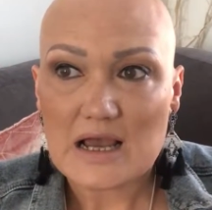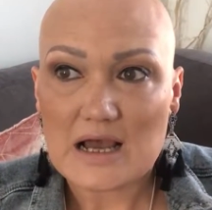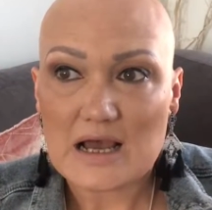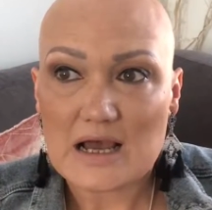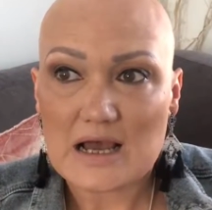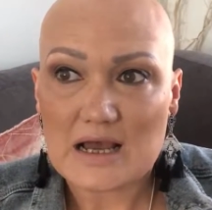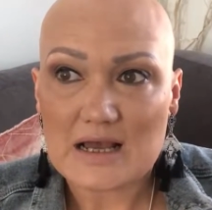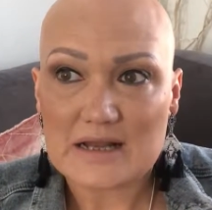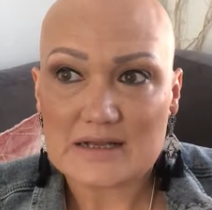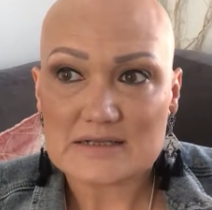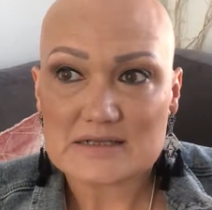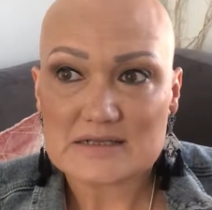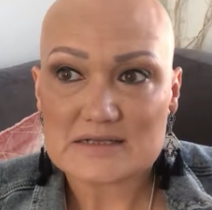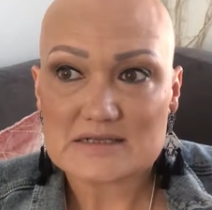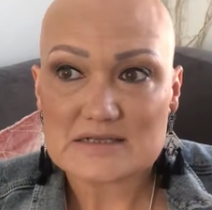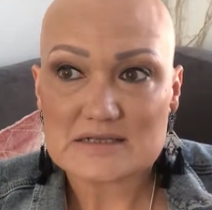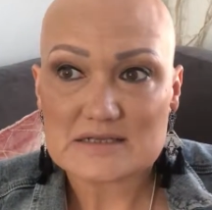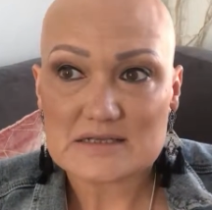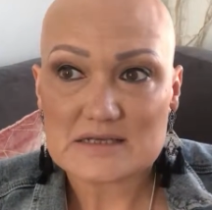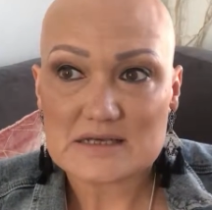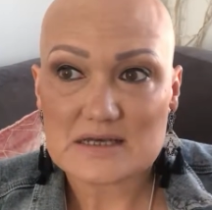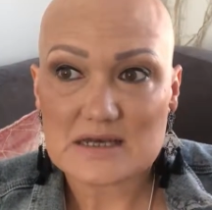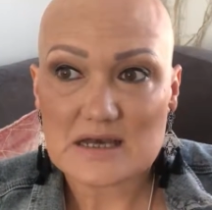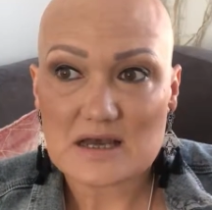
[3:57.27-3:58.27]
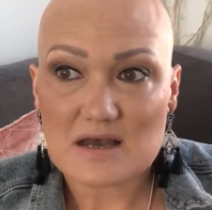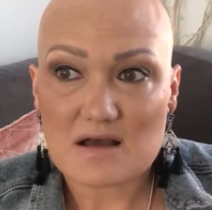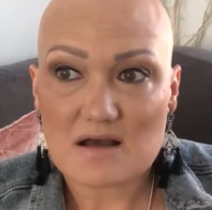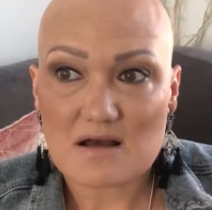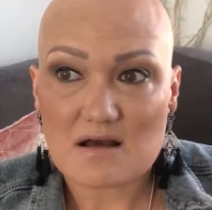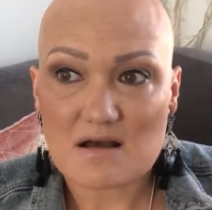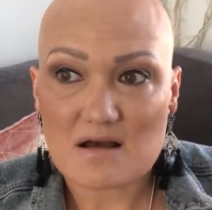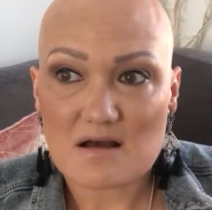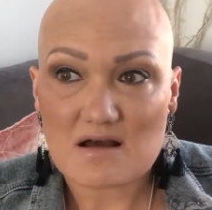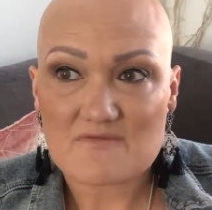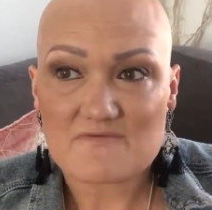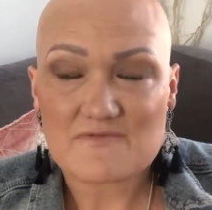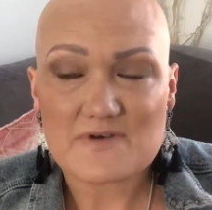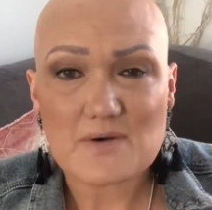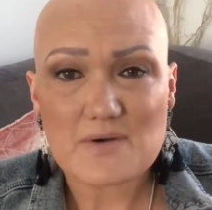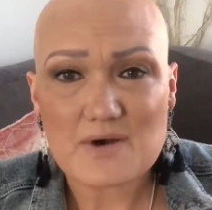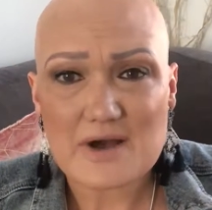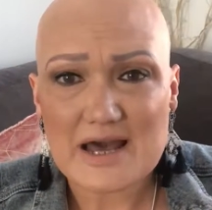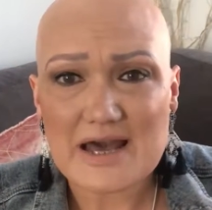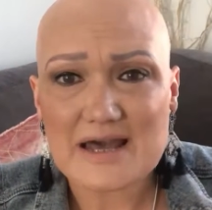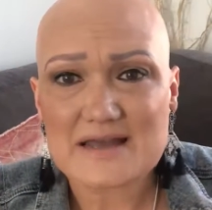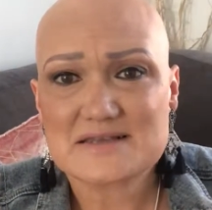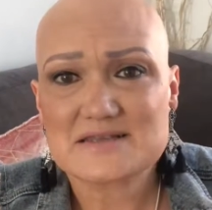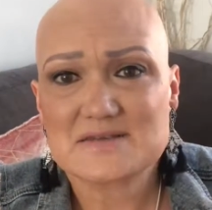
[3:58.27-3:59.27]
And I felt
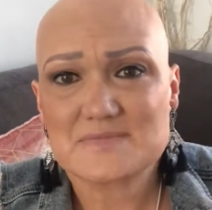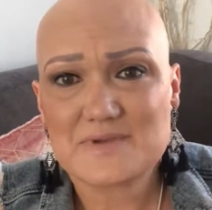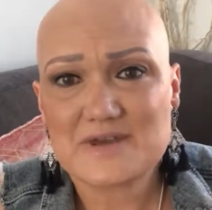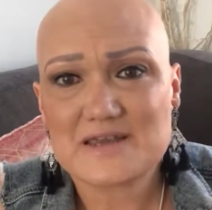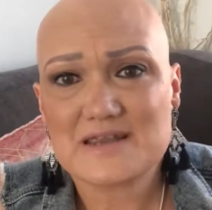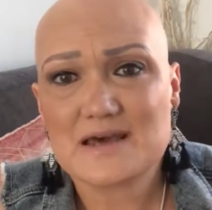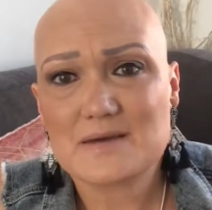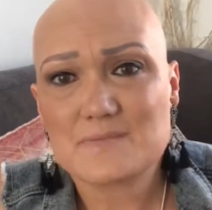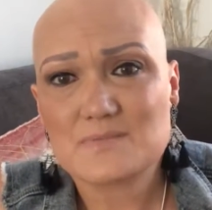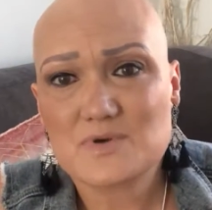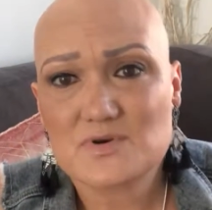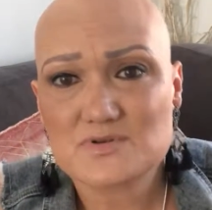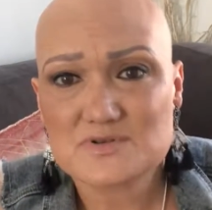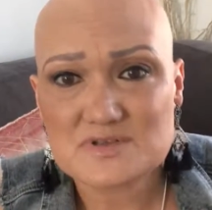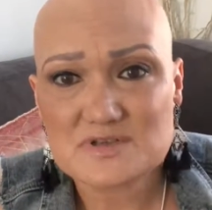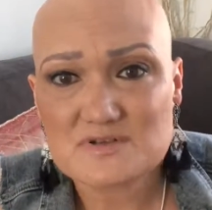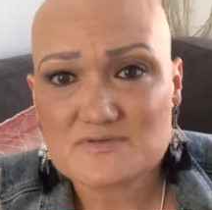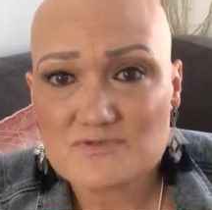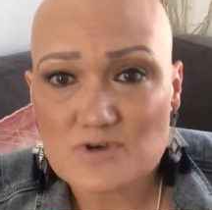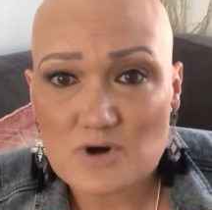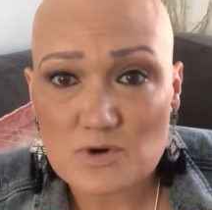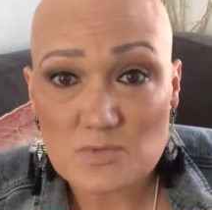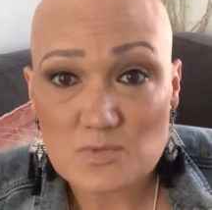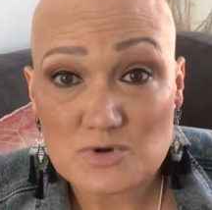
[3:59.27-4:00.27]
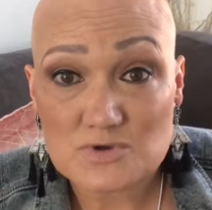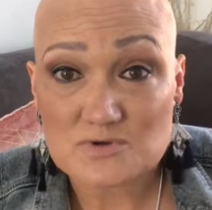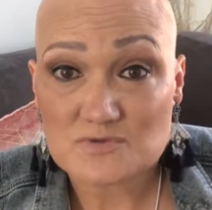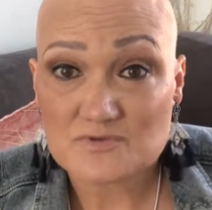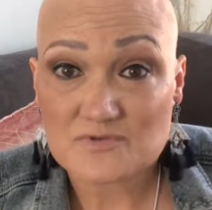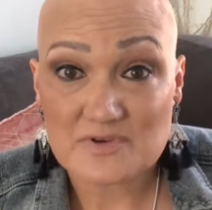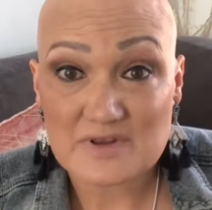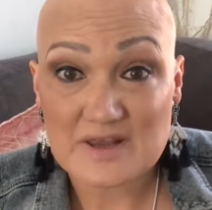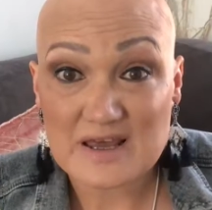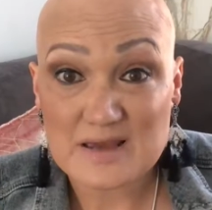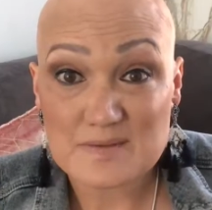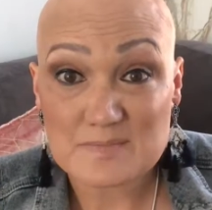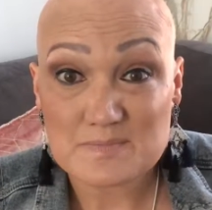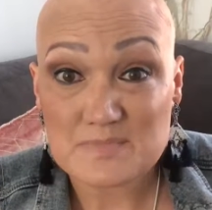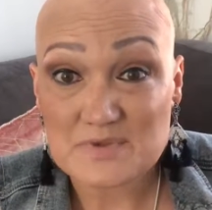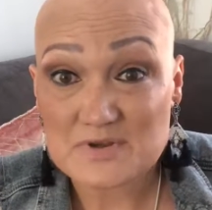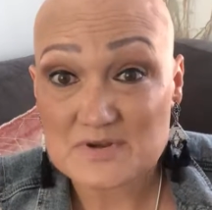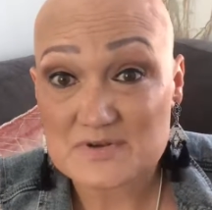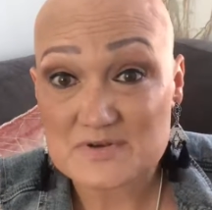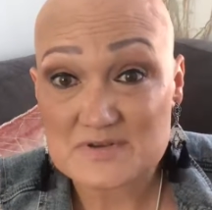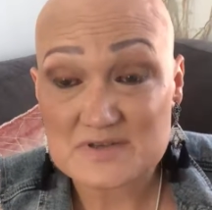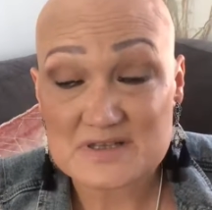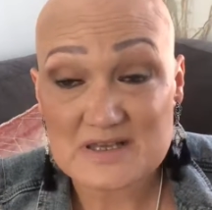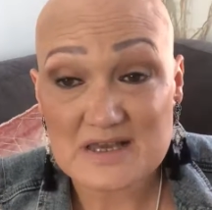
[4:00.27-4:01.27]
I had to be that positive model for them
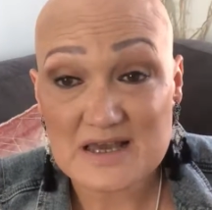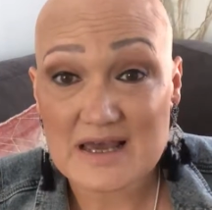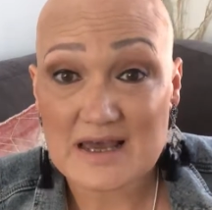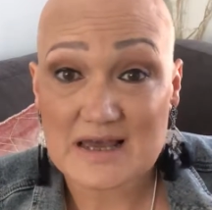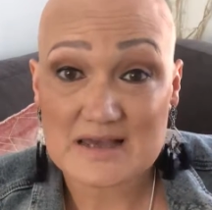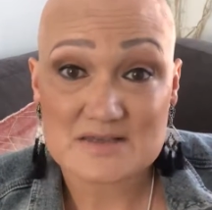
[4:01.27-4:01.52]
because,